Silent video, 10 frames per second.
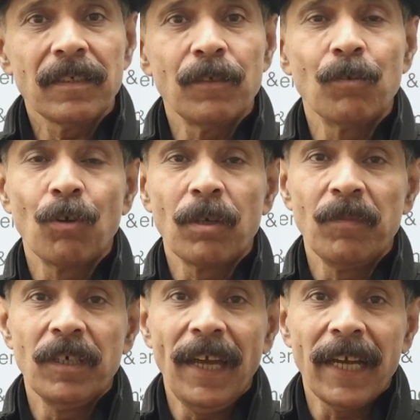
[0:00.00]
role of
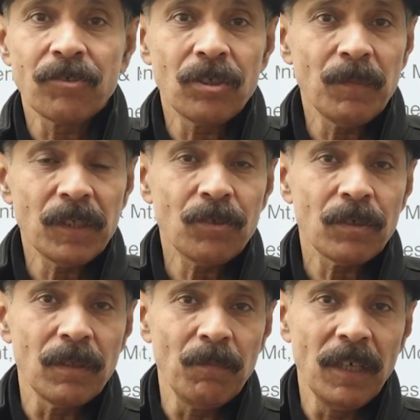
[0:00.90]
the extremist or
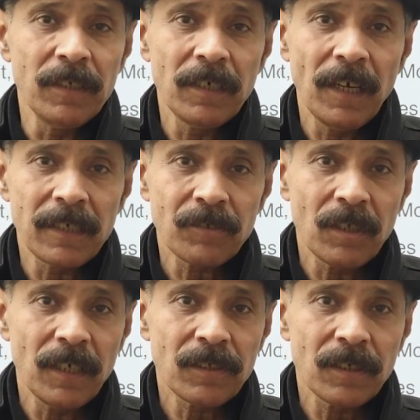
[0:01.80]
the militant
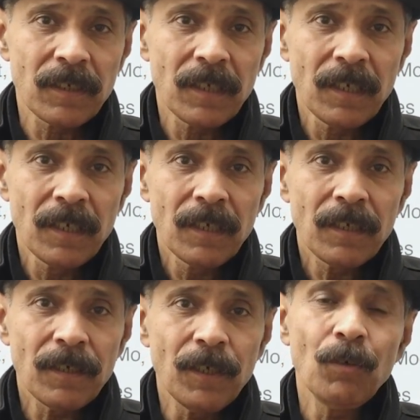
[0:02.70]
nationalist
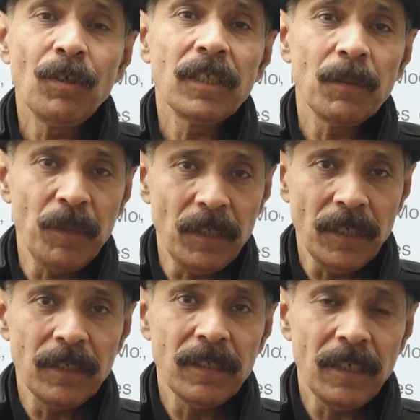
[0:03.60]
during the
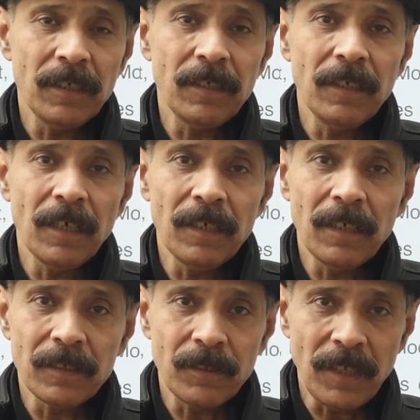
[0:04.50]
period
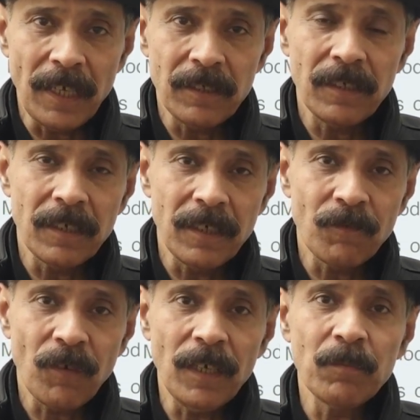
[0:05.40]

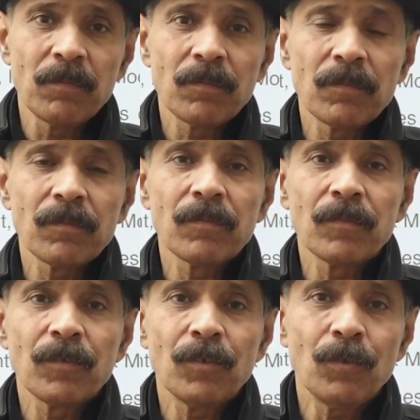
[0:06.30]
1905
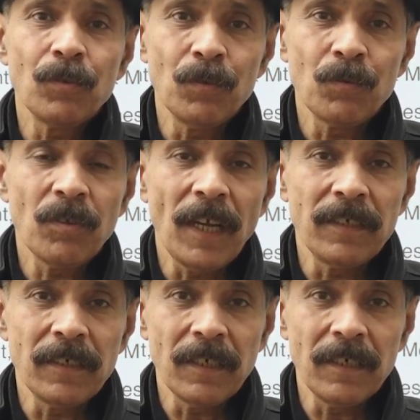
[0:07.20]
to
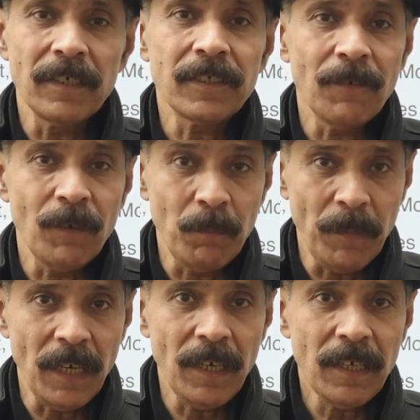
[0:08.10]
1907
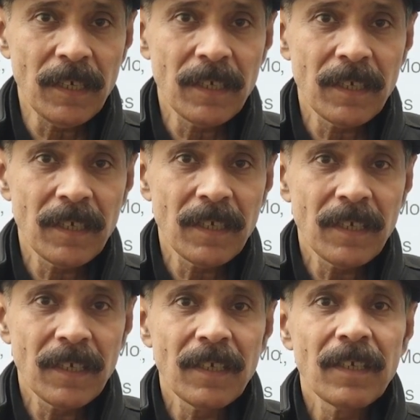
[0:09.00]
mainly.
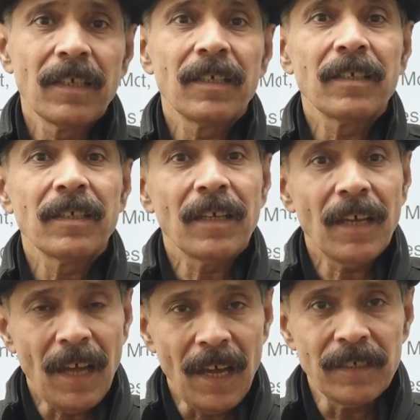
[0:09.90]

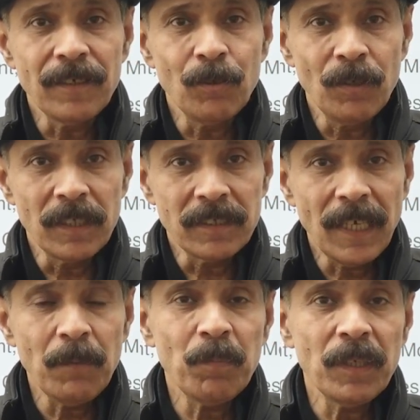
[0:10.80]
And during the
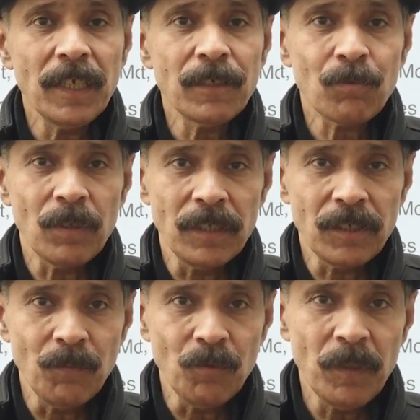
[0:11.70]
same period,
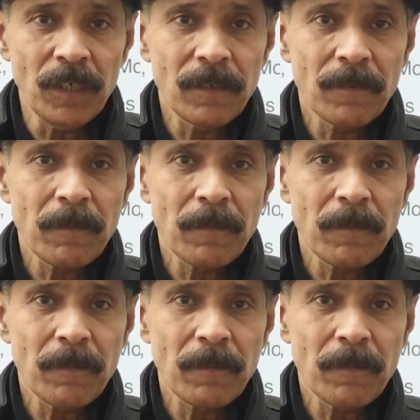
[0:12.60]
Swadesi movement.